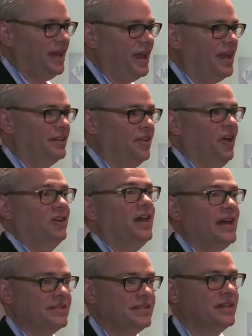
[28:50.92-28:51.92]
and
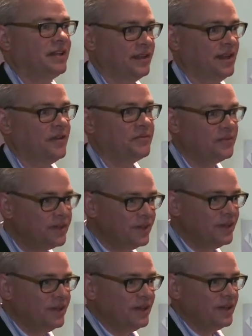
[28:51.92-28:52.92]
long-lasting enough.
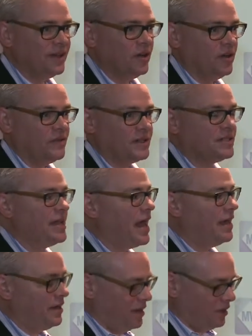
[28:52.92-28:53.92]
You know, if it's
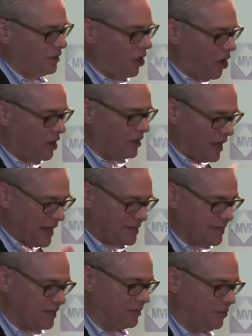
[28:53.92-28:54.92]
not a
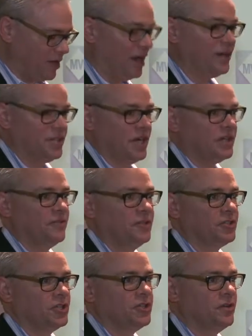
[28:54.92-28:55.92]
long-lasting project, if
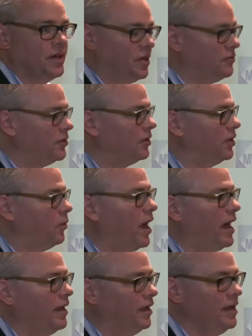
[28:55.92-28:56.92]
you're just doing it for a little
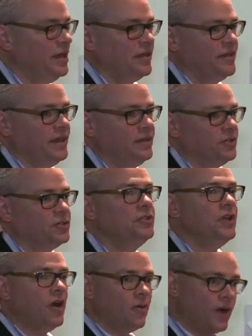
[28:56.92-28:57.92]
while, then there's
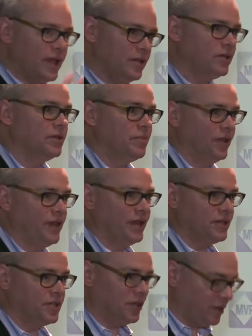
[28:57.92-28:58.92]
no way you could build
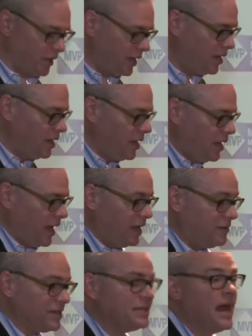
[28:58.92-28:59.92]
that internally.
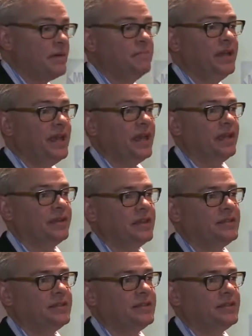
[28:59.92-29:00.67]
And if it's not big,